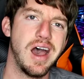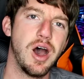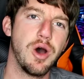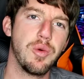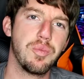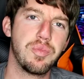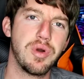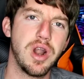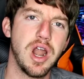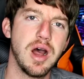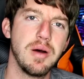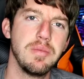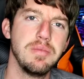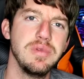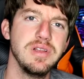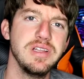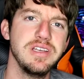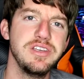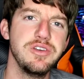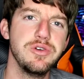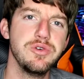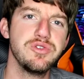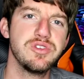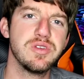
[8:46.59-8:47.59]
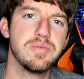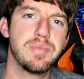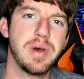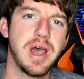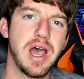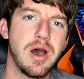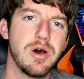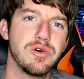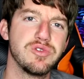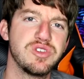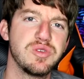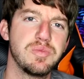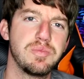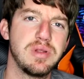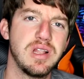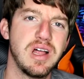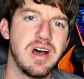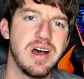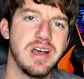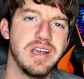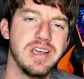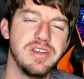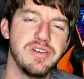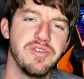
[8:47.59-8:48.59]
I'll probably use the power
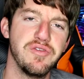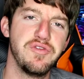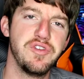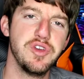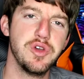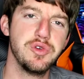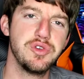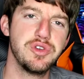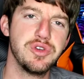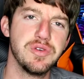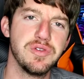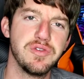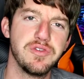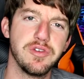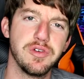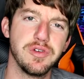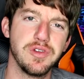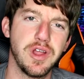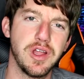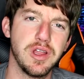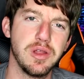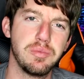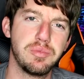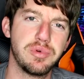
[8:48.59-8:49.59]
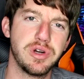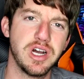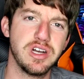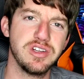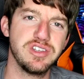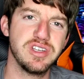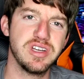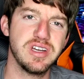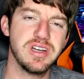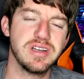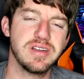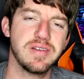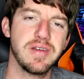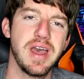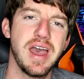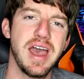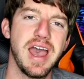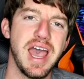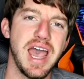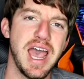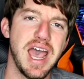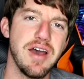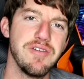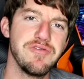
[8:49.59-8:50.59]
supply in the future for another project
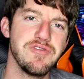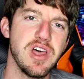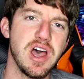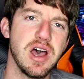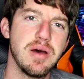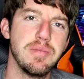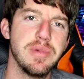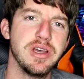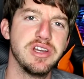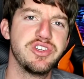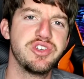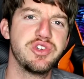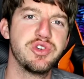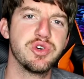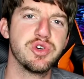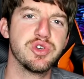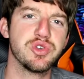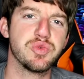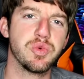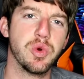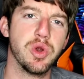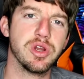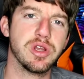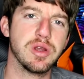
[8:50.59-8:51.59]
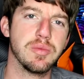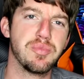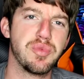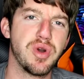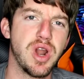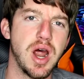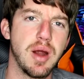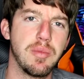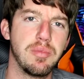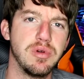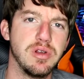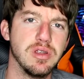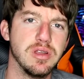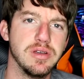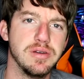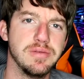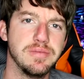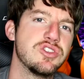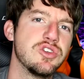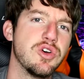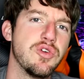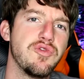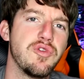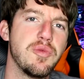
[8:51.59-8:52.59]
after I make sure it's working properly.
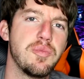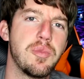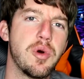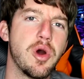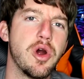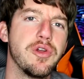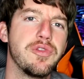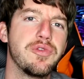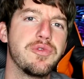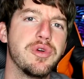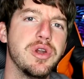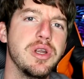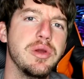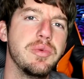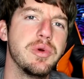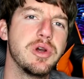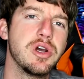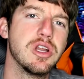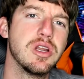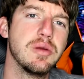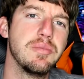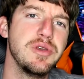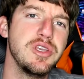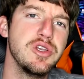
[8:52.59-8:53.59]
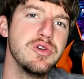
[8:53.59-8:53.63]
So for part 3, we're going to be